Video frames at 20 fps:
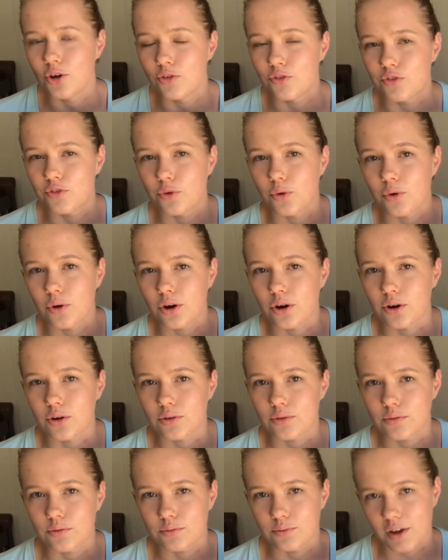for
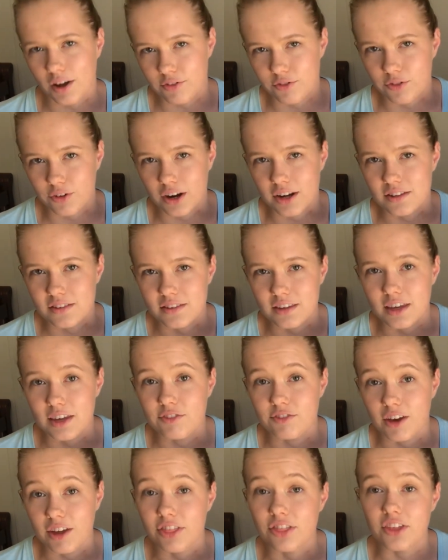reference
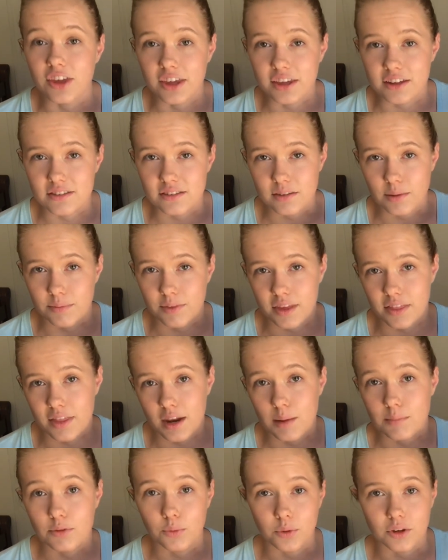if I think it's something that
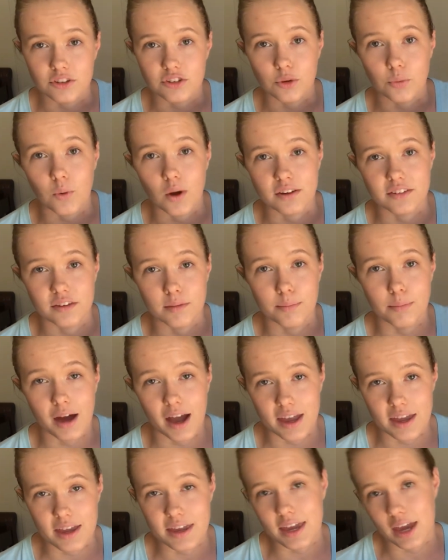I'm going to want to
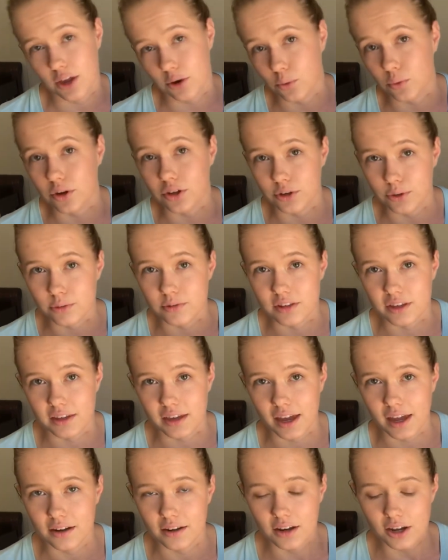buy again or use
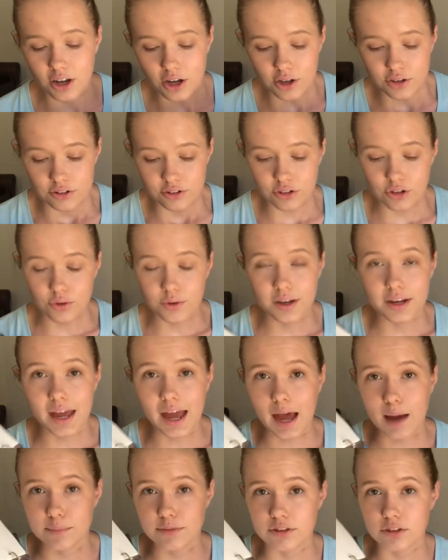again. So you can
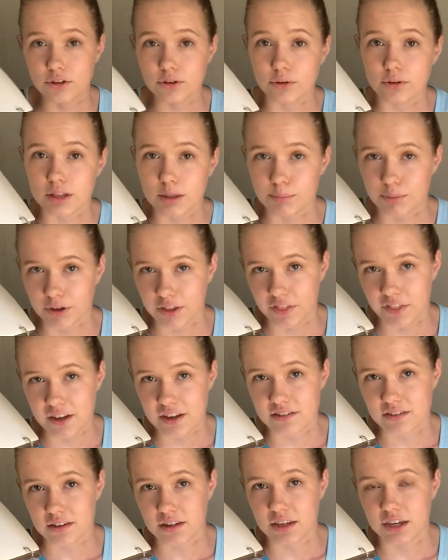absolutely put
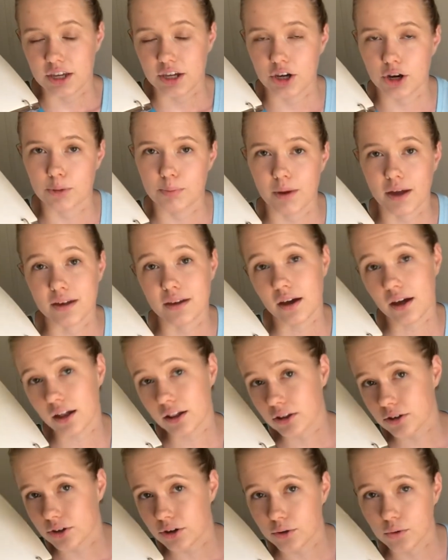things in here by
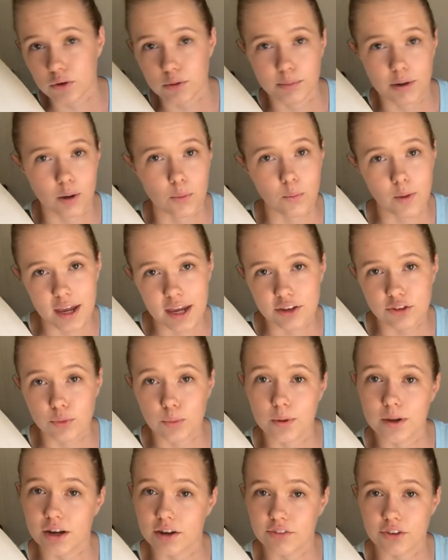color or by weight,
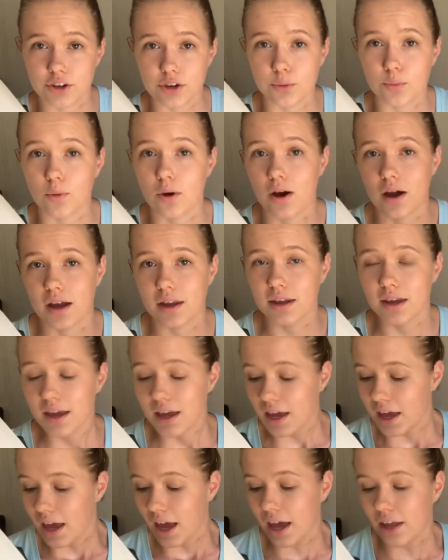whatever you want,
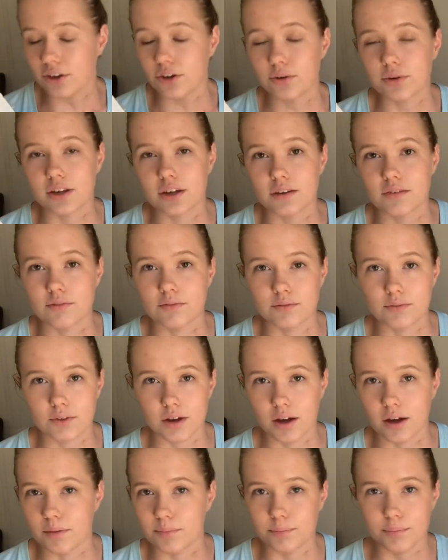and you can
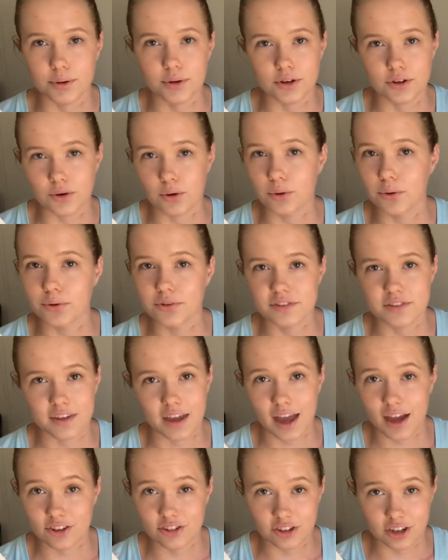put your whole
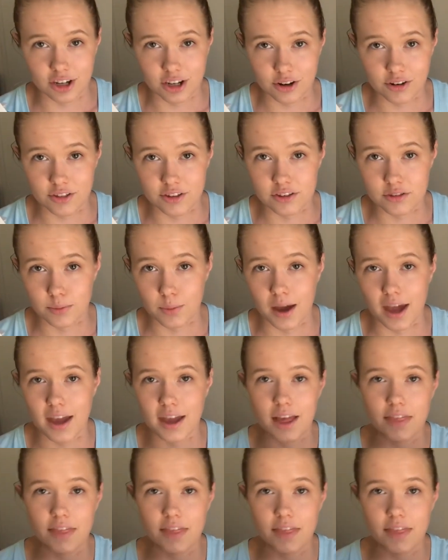stash in here this way